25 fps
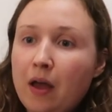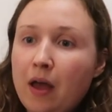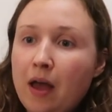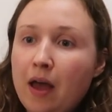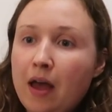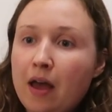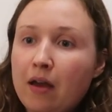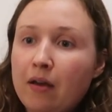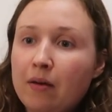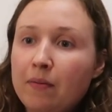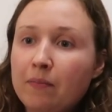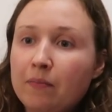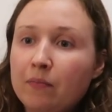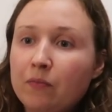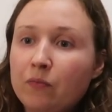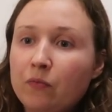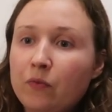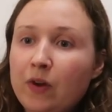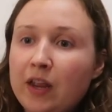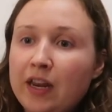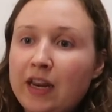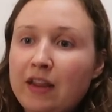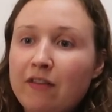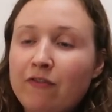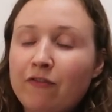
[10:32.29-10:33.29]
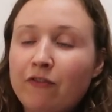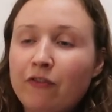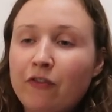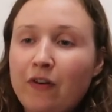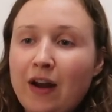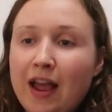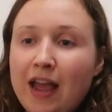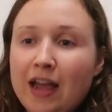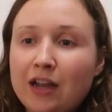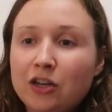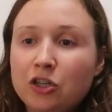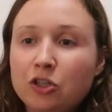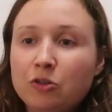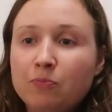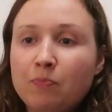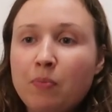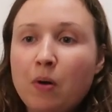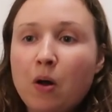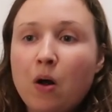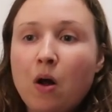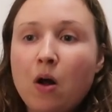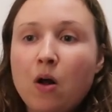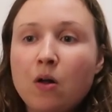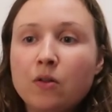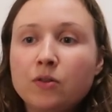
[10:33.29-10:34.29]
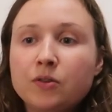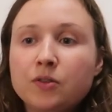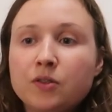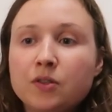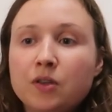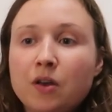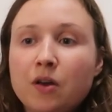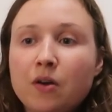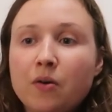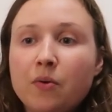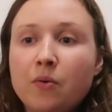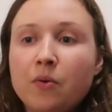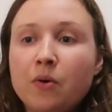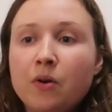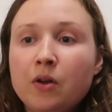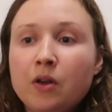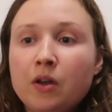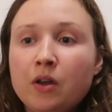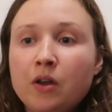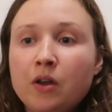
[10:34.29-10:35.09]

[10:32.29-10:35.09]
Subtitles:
really fresh, but also,